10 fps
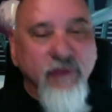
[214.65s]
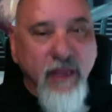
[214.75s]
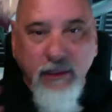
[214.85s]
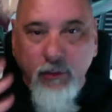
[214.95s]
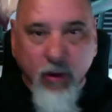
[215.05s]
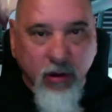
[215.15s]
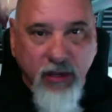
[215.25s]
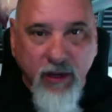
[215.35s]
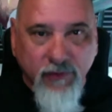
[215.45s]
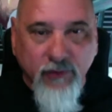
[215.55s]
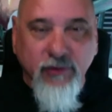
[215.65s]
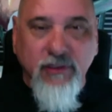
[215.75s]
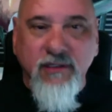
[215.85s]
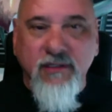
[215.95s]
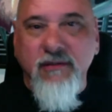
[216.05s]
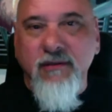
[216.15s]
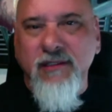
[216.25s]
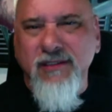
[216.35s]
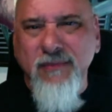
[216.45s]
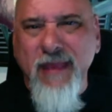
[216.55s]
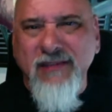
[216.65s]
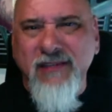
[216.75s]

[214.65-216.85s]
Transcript: and they were all covered with this mask,